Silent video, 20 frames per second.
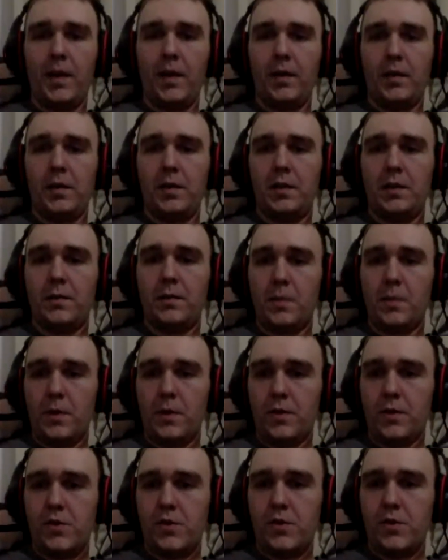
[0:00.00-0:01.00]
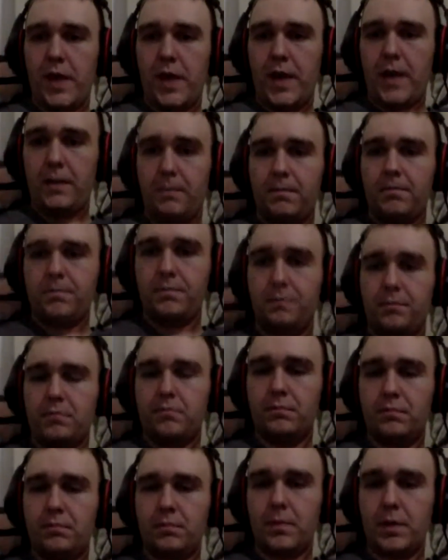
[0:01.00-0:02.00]
link from our chat.
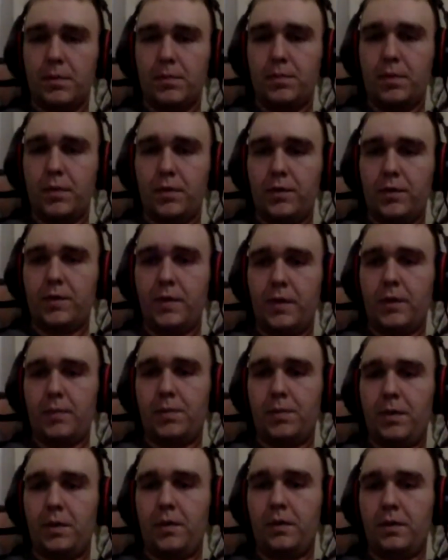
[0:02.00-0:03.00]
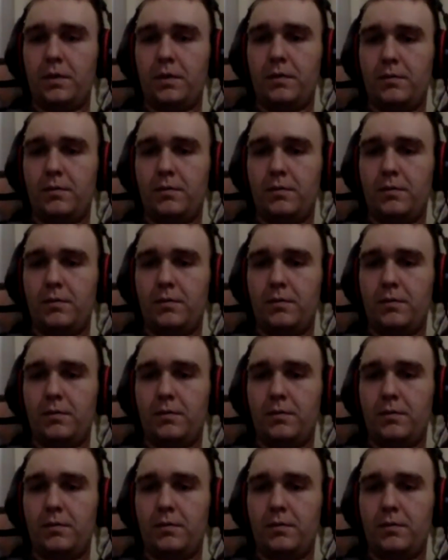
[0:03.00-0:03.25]
I'm gonna post it up here